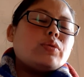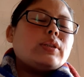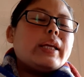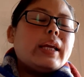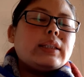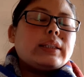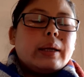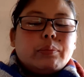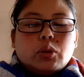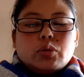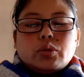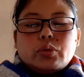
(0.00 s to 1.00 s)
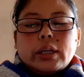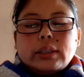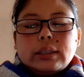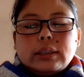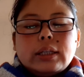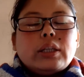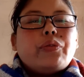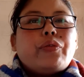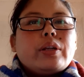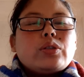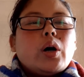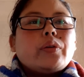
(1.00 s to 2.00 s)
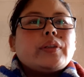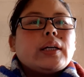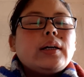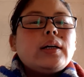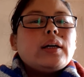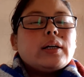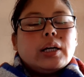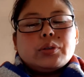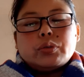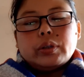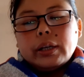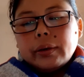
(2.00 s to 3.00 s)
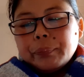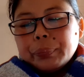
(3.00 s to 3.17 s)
take time to strengthen the defense of the country.